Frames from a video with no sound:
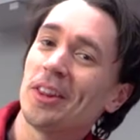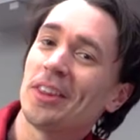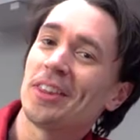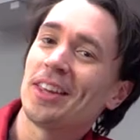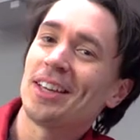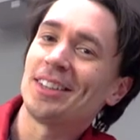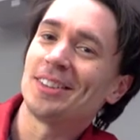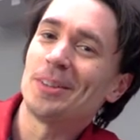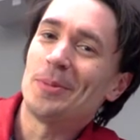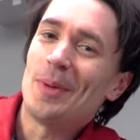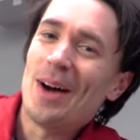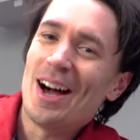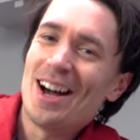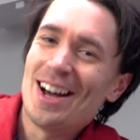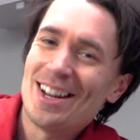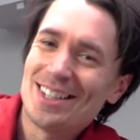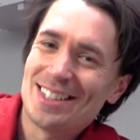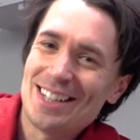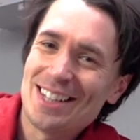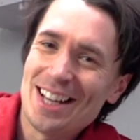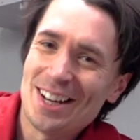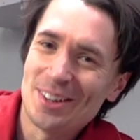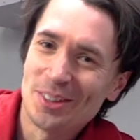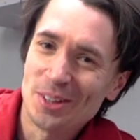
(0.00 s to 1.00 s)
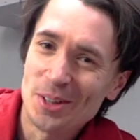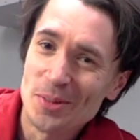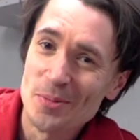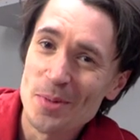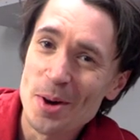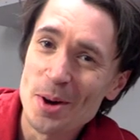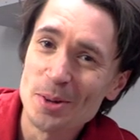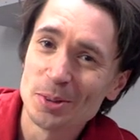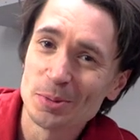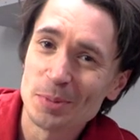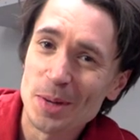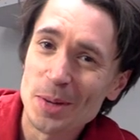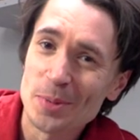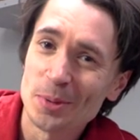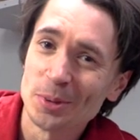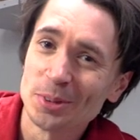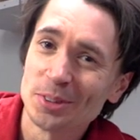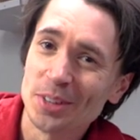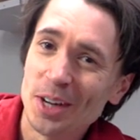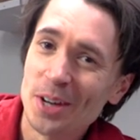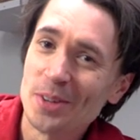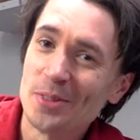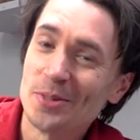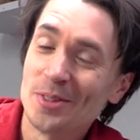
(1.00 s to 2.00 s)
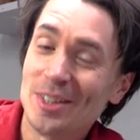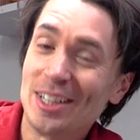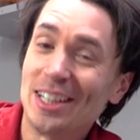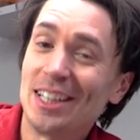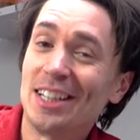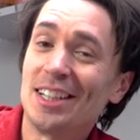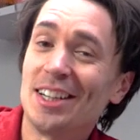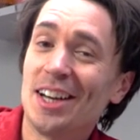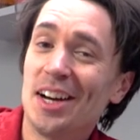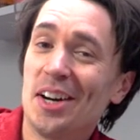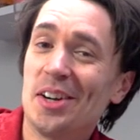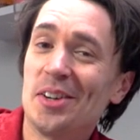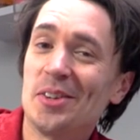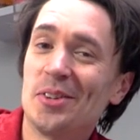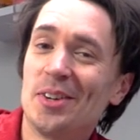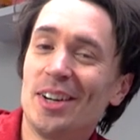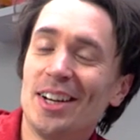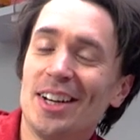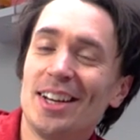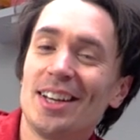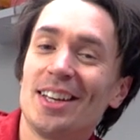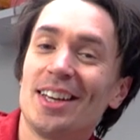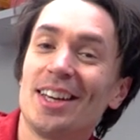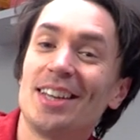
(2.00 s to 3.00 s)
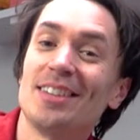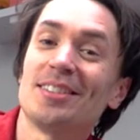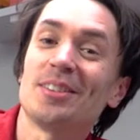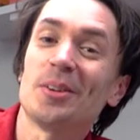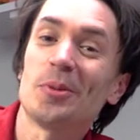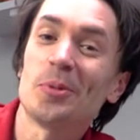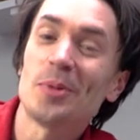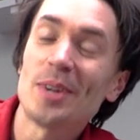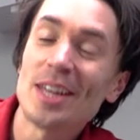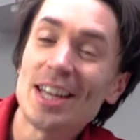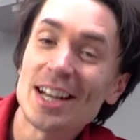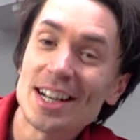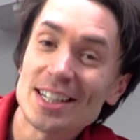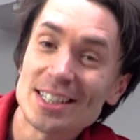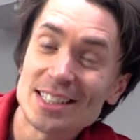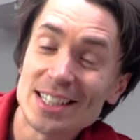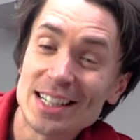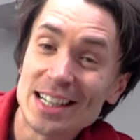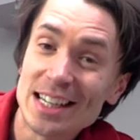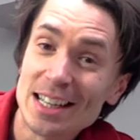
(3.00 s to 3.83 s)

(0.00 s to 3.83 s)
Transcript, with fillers: of the things about our channel that most people don't really know is that we actually